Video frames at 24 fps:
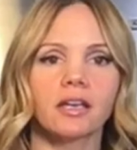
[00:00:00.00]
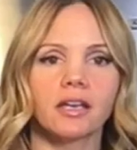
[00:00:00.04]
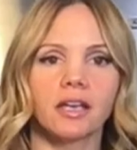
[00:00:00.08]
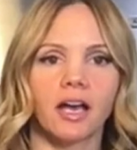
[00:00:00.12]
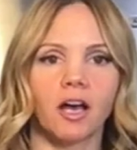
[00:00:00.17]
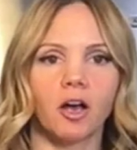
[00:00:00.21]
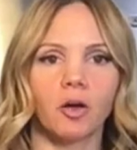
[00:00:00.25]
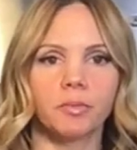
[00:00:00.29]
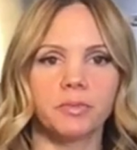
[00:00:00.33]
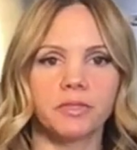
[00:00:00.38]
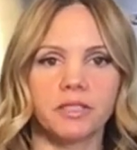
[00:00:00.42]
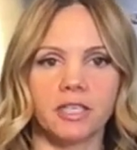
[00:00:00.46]
going to
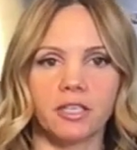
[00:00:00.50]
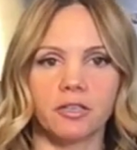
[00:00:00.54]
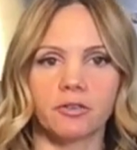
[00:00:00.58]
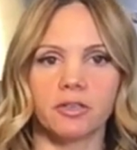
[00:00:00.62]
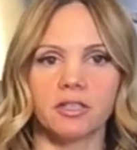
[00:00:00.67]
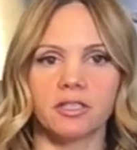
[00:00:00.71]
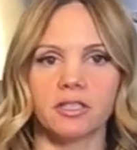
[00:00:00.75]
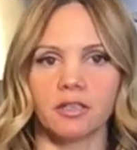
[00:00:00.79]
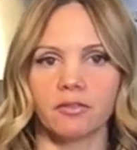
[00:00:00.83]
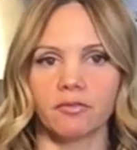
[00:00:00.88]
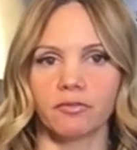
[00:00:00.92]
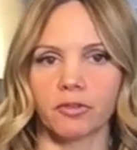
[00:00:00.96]
help
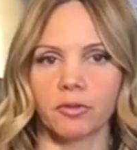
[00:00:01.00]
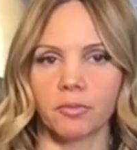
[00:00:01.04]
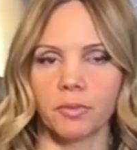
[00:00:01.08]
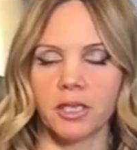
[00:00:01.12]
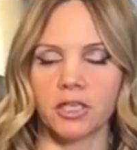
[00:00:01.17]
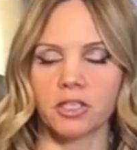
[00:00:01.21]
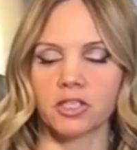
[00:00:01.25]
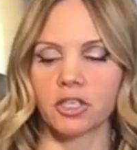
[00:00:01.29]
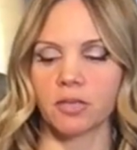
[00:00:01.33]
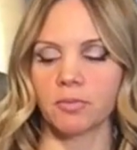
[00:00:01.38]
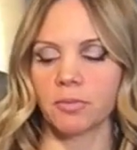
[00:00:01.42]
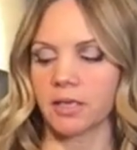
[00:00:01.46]
decrease
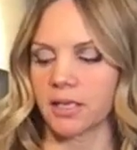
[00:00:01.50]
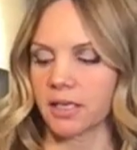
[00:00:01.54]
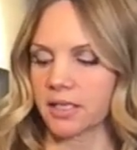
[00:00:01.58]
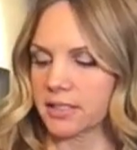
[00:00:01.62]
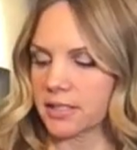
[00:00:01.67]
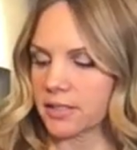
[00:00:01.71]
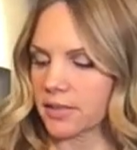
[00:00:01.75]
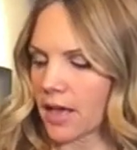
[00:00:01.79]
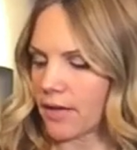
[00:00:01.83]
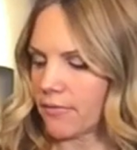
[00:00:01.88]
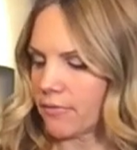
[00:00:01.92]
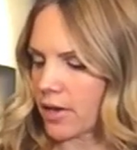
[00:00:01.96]
inflammation
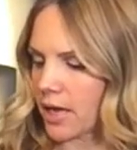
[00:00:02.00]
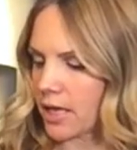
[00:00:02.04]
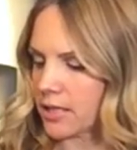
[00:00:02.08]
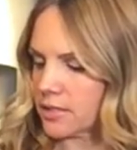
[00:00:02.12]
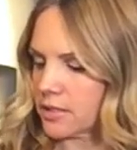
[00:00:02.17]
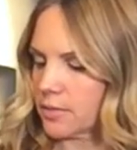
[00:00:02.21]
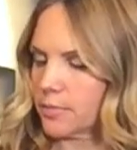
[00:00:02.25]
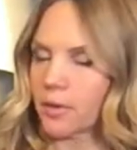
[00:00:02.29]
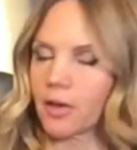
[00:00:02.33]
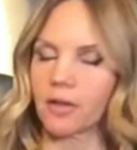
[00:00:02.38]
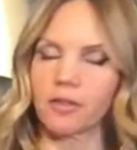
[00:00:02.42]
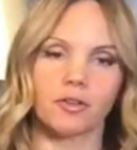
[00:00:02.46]
because I've got
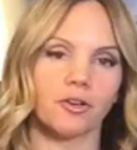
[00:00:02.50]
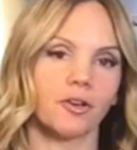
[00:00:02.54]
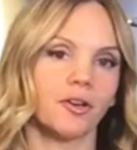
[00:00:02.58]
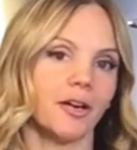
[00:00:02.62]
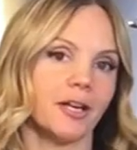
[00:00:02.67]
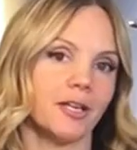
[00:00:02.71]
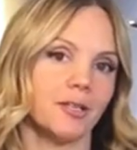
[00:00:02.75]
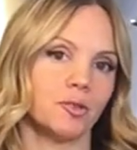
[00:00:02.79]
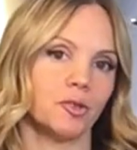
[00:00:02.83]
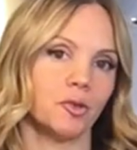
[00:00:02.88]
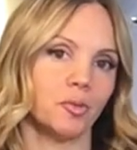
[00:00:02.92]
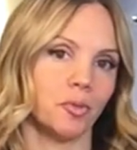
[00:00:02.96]
some other
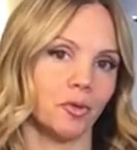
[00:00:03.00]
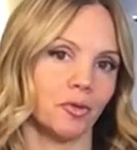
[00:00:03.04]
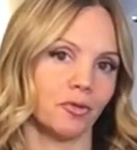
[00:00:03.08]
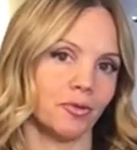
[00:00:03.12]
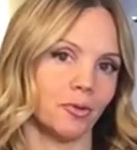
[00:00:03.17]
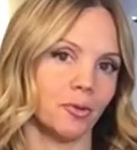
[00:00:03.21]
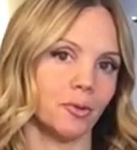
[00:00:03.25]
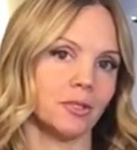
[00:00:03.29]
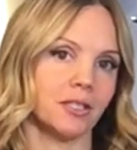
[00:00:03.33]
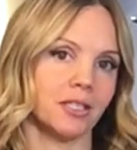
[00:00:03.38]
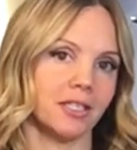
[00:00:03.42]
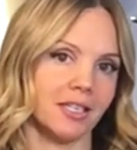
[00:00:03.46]
great
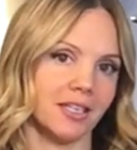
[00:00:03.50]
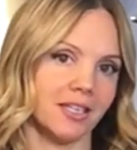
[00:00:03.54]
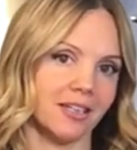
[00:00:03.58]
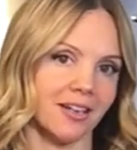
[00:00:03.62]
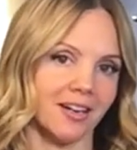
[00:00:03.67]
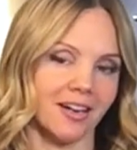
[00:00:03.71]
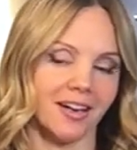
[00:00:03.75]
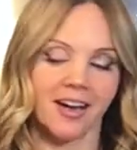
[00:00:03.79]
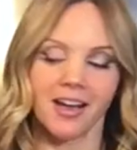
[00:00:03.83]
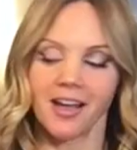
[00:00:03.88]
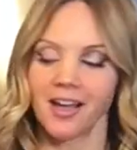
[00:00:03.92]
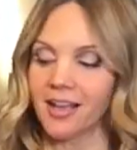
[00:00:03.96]
superfoods in
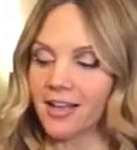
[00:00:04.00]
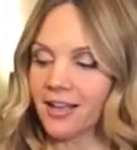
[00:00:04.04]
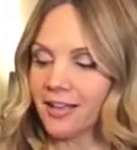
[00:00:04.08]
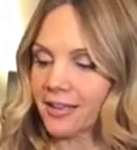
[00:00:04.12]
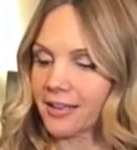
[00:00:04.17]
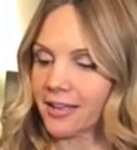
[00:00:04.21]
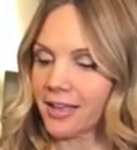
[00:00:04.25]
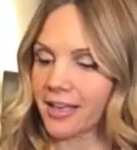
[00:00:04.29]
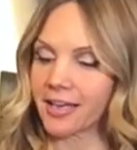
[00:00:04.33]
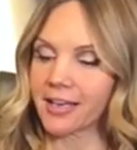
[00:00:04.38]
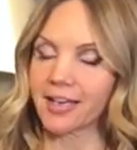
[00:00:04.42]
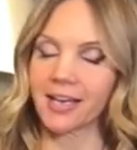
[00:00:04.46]
here,
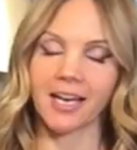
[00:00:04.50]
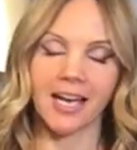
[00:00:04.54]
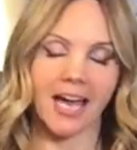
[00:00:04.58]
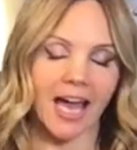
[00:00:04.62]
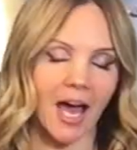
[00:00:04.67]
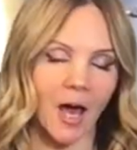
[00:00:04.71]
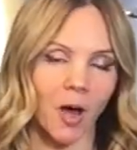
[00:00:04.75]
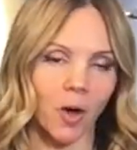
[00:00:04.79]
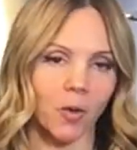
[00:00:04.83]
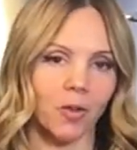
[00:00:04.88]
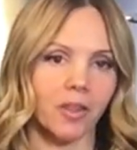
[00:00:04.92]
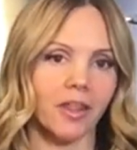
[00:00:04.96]
like
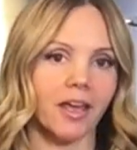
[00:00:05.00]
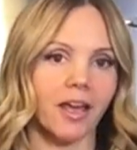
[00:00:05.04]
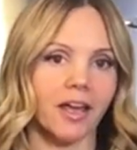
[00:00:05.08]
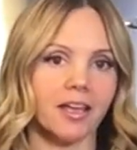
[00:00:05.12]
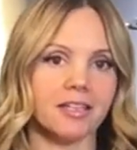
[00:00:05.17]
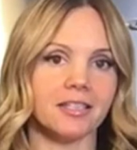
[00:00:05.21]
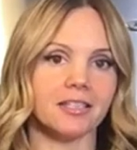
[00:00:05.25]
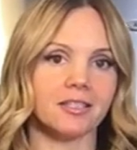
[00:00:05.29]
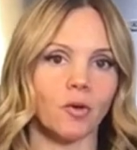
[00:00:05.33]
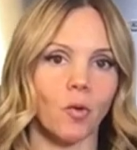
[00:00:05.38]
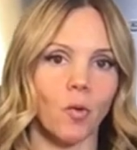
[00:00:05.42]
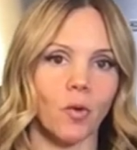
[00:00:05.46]
cacao, that
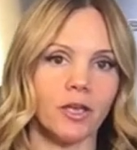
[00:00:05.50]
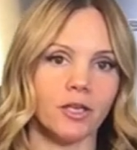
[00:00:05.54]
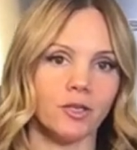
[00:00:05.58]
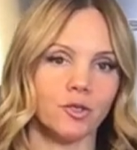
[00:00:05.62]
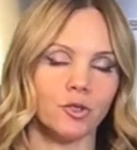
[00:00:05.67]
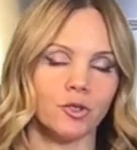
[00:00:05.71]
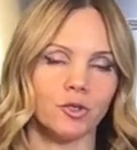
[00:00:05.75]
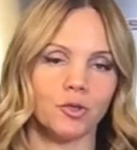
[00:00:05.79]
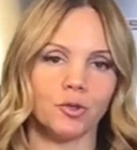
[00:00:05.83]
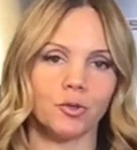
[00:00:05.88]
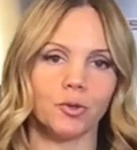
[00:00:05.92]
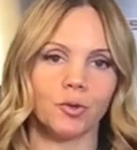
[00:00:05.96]
is going
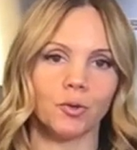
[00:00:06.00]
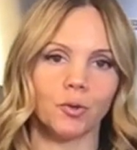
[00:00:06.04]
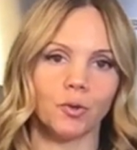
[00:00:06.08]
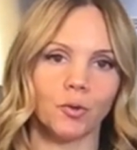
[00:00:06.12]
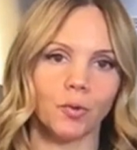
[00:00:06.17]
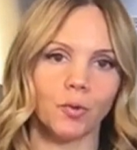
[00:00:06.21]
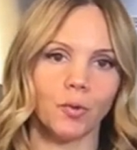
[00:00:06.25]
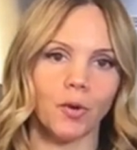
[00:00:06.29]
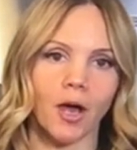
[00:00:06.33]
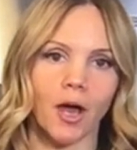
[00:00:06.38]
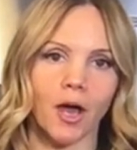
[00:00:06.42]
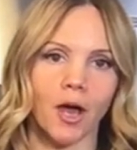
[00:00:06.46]

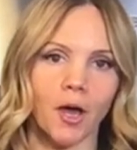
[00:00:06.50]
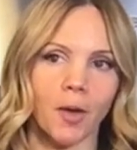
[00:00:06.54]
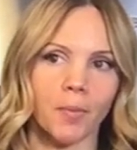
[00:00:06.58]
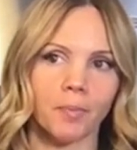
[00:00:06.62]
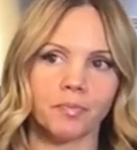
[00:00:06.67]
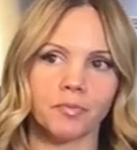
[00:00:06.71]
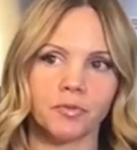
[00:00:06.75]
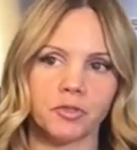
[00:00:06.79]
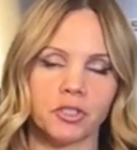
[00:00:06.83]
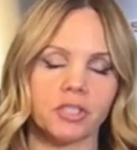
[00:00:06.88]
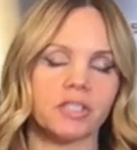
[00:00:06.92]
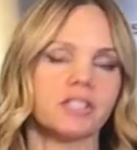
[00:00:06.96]
to
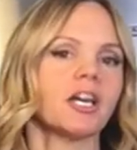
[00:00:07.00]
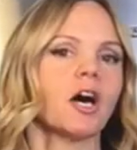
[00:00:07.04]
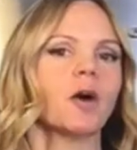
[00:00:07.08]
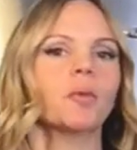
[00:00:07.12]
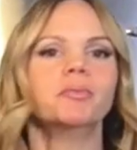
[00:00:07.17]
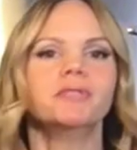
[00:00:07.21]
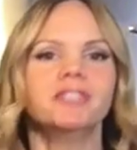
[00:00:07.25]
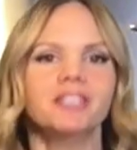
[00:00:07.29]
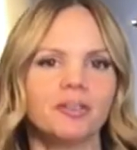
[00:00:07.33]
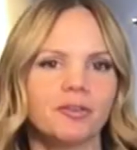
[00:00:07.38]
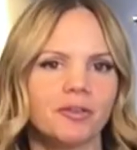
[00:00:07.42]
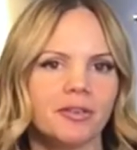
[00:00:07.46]
just
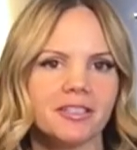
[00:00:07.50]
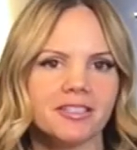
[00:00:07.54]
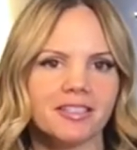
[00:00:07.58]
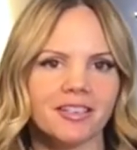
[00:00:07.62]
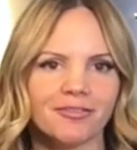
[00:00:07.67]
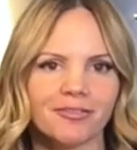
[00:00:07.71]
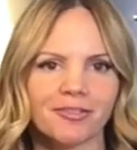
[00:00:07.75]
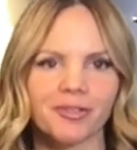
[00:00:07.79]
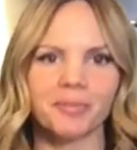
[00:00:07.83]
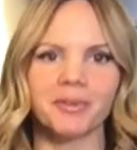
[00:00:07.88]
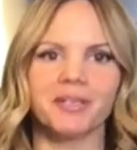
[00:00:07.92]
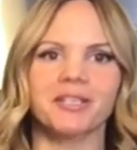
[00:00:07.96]
help decrease
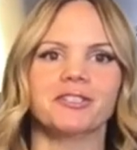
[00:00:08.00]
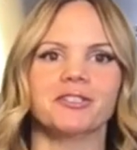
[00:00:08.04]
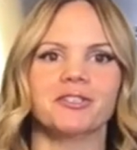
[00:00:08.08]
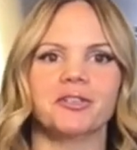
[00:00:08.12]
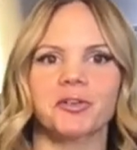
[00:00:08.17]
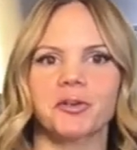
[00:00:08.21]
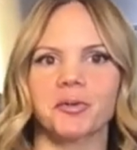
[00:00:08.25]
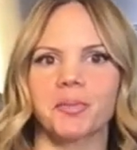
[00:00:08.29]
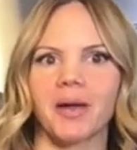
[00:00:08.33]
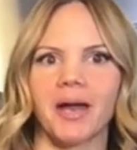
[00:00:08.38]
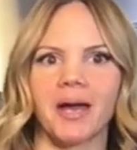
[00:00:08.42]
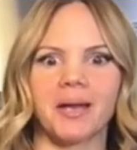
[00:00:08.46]
inflammation in
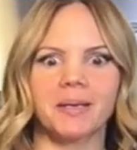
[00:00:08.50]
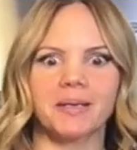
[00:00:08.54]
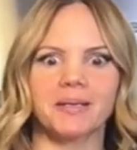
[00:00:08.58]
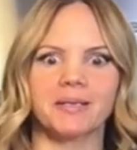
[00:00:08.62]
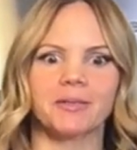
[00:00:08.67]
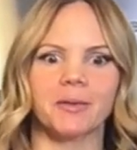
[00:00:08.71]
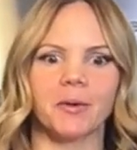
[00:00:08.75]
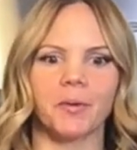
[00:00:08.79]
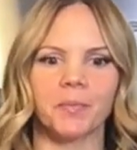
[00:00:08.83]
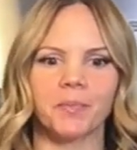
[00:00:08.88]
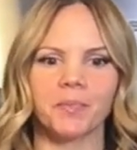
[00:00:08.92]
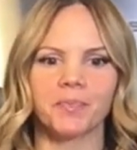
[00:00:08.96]
your body.
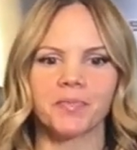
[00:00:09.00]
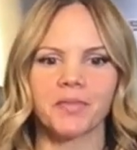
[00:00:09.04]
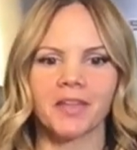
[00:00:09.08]
So,